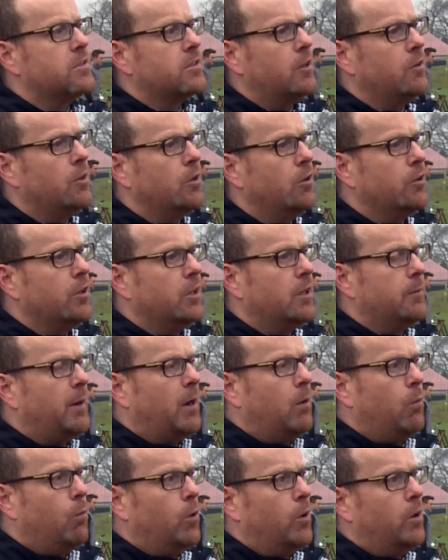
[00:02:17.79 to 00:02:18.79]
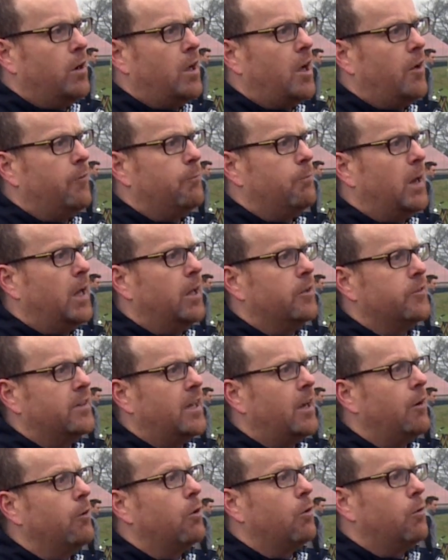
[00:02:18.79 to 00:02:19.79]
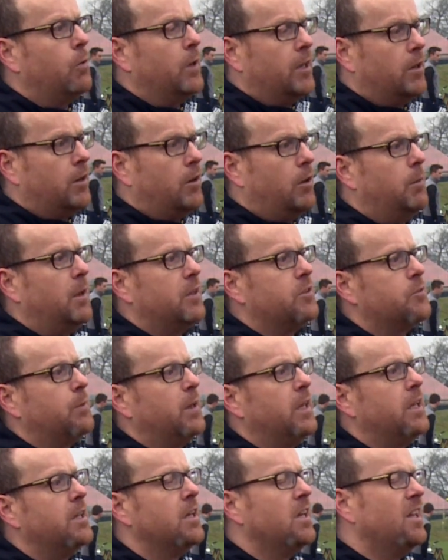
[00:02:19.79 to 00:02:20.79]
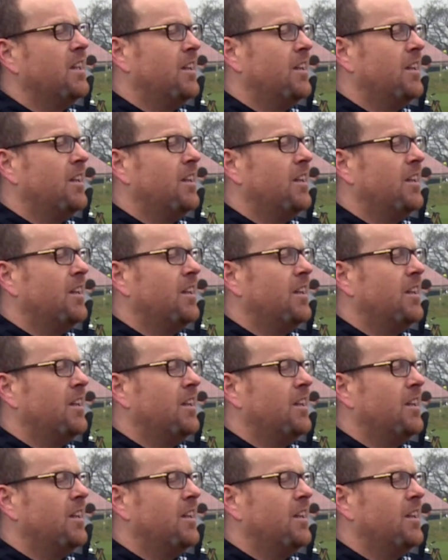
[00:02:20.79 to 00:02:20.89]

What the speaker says: So you're looking at about 1.5 miles an hour quicker clubhead speed.